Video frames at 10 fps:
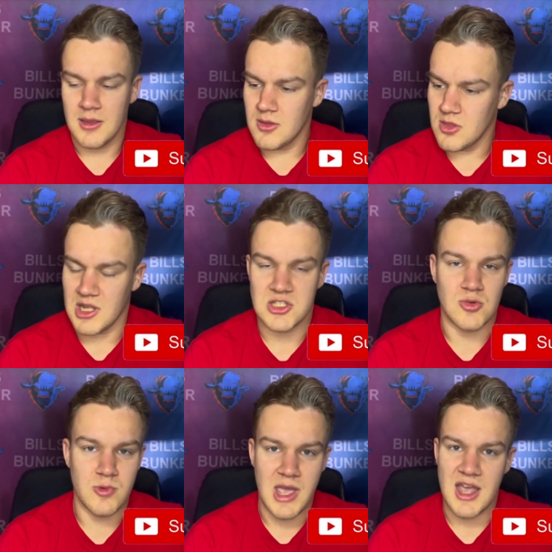Lots of
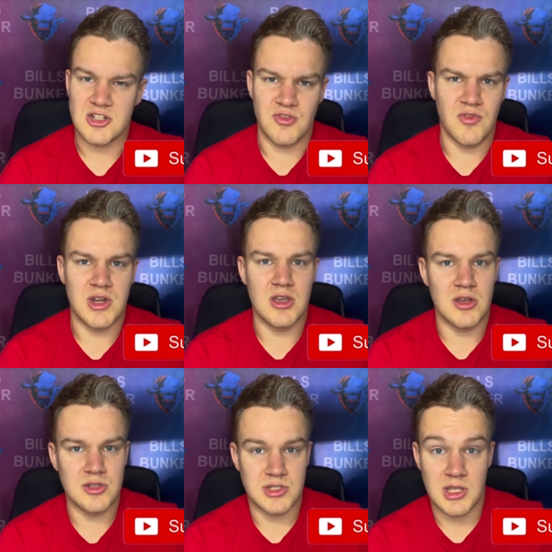reaction
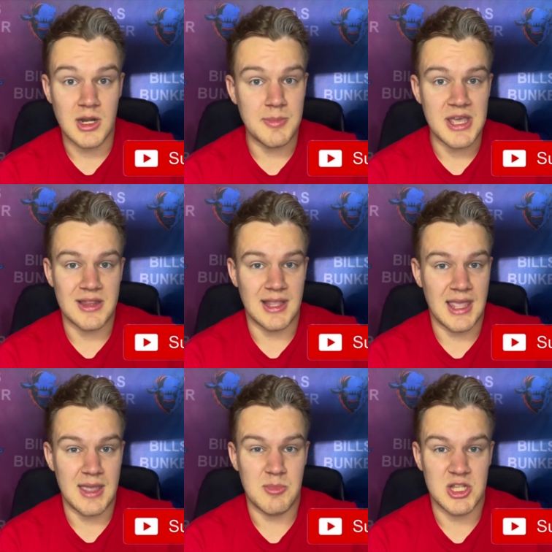videos. Gonna be at the
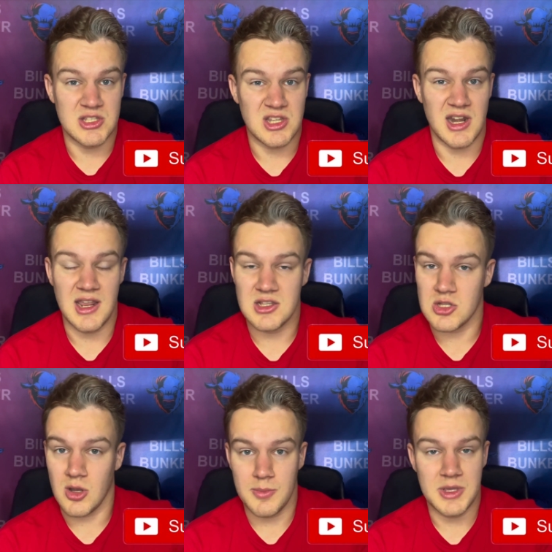game on Sunday,
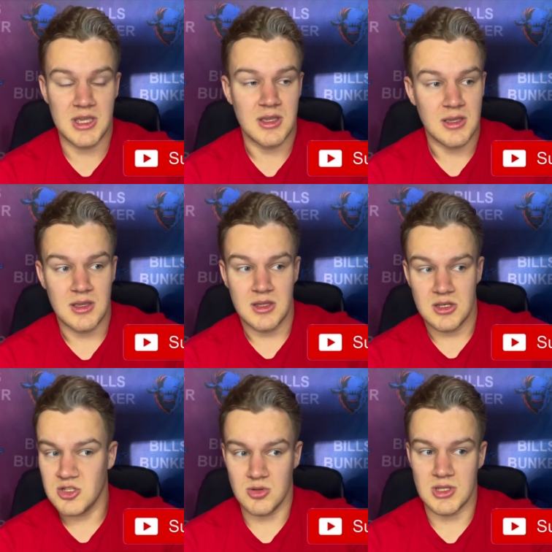so I'll be
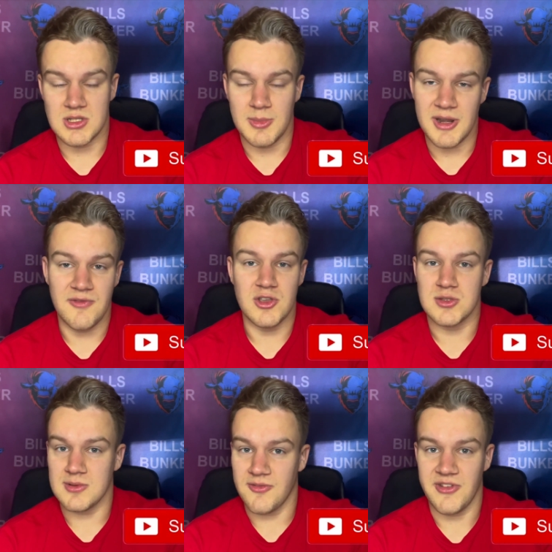doing some interviews
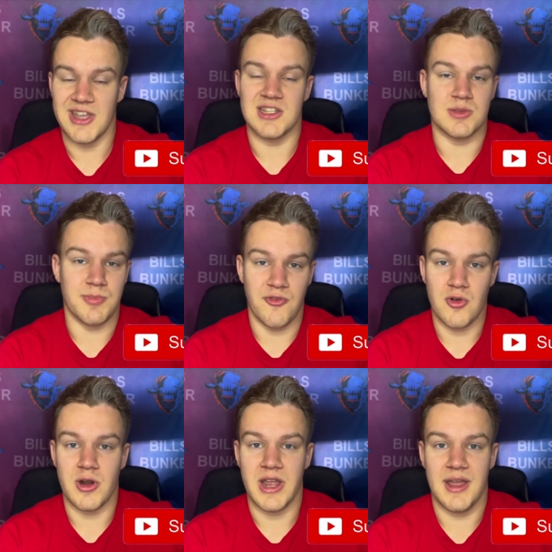with fans
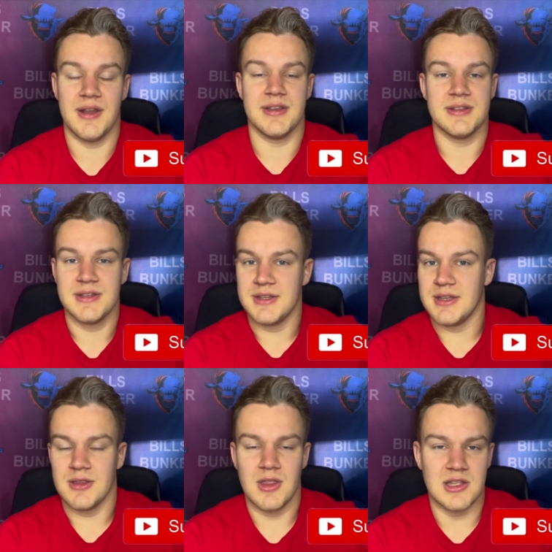beforehand.
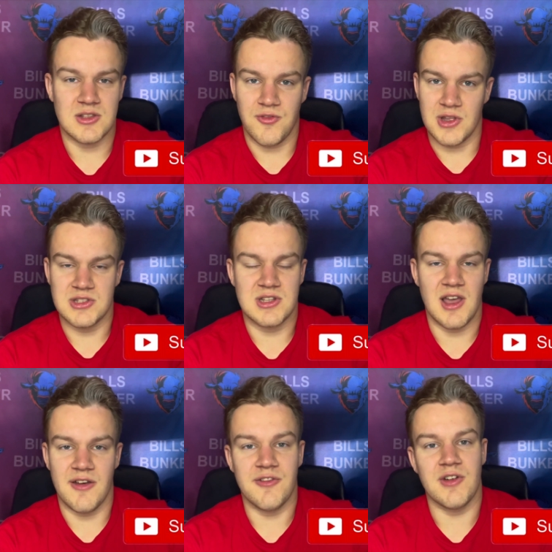Lots of fun
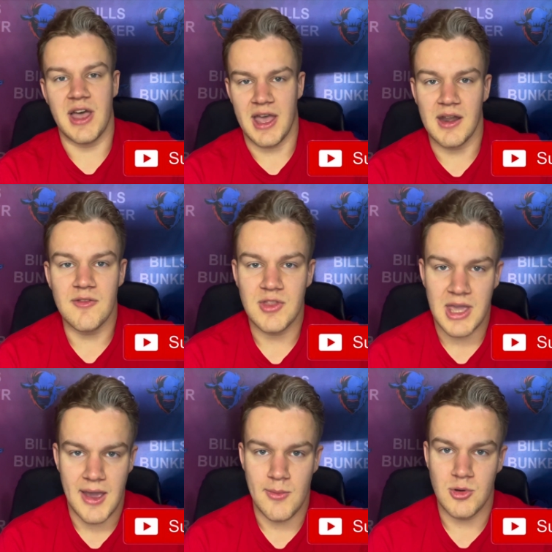stuff ahead of the
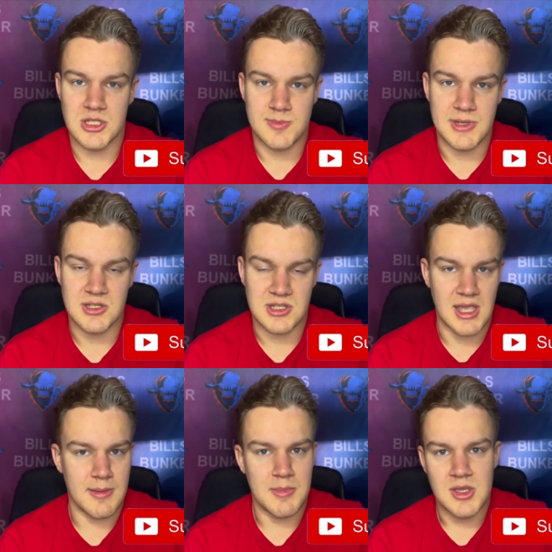Cowboys Bills
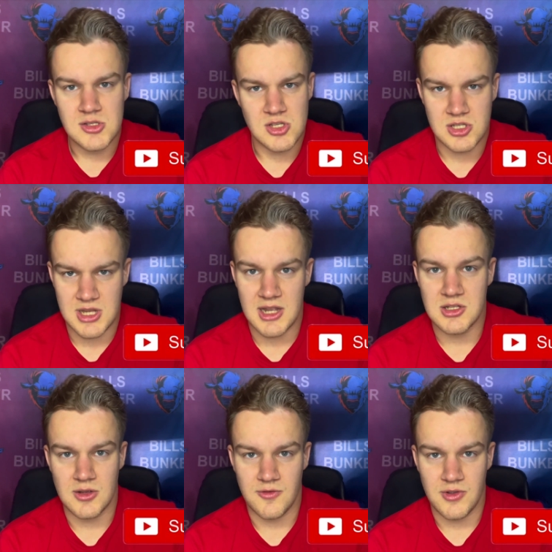game, so stay
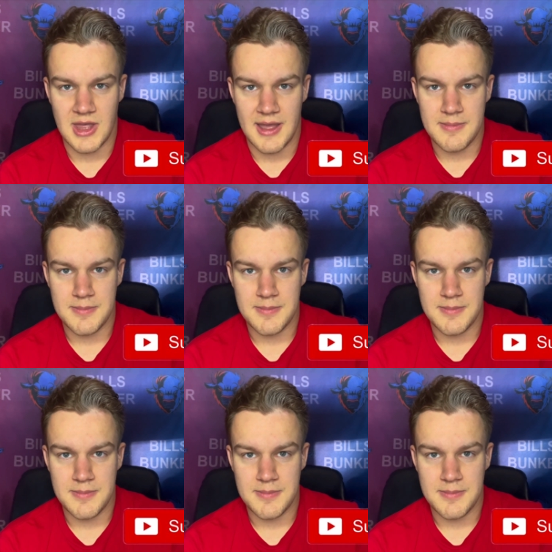tuned for that.